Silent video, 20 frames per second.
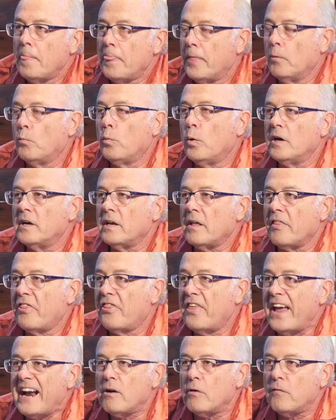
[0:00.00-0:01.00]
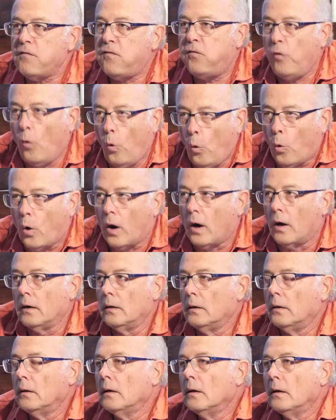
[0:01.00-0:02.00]
The word therefore,
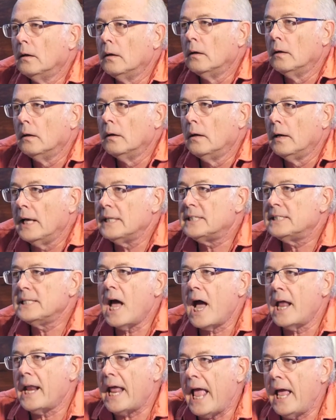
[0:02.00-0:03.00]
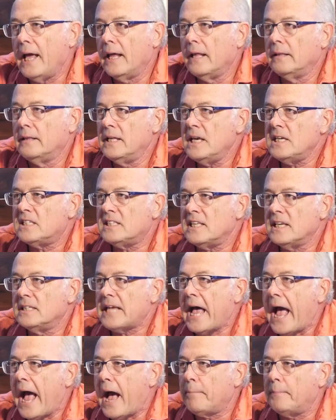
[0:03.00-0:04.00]
it's not these
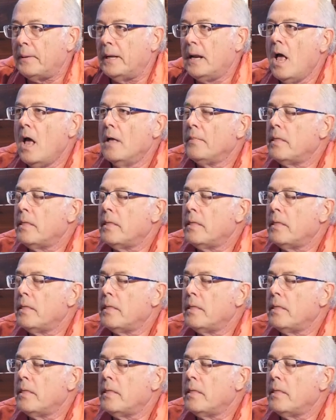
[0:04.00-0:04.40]
things happen.